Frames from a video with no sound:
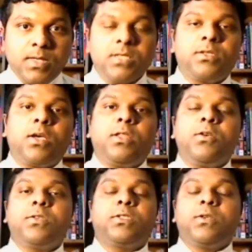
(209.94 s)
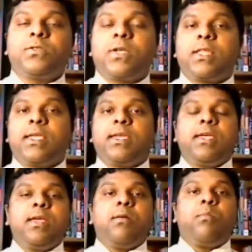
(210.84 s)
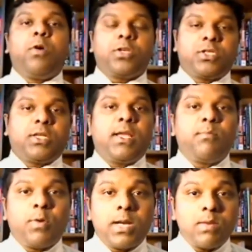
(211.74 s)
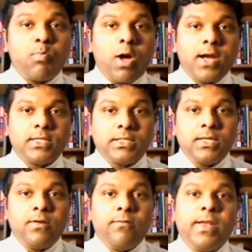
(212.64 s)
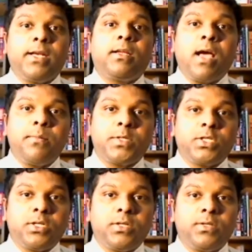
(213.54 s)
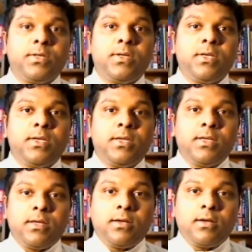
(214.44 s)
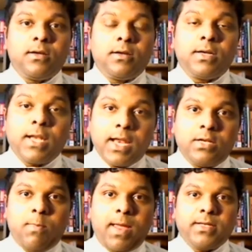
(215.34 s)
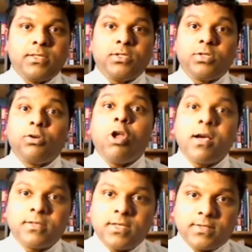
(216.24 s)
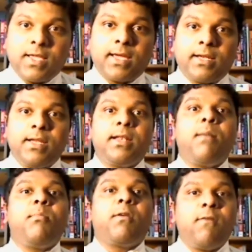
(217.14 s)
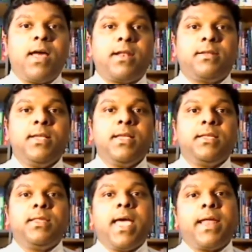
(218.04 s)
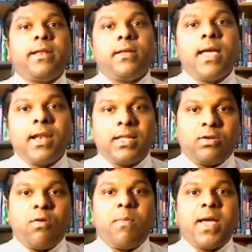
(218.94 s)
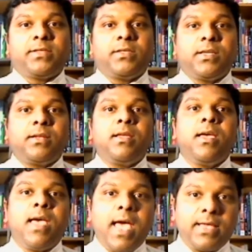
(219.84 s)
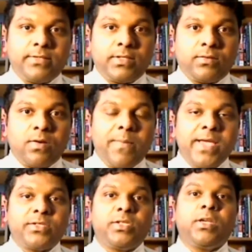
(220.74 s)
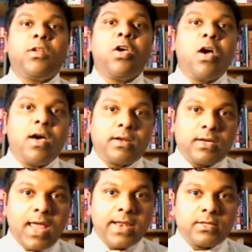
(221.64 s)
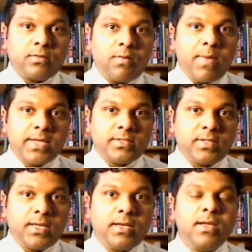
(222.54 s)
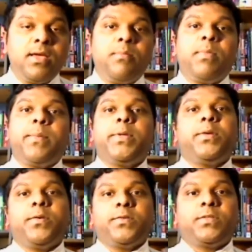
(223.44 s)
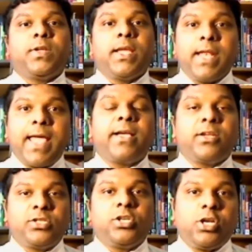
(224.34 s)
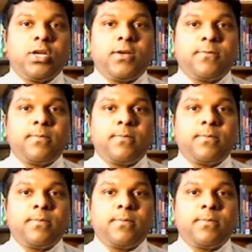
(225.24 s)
So those, those are the most important points when it comes to uh, treatment. So doxycycline number one, then erythromycin, azithromycin or clarithromycin may be used in younger children.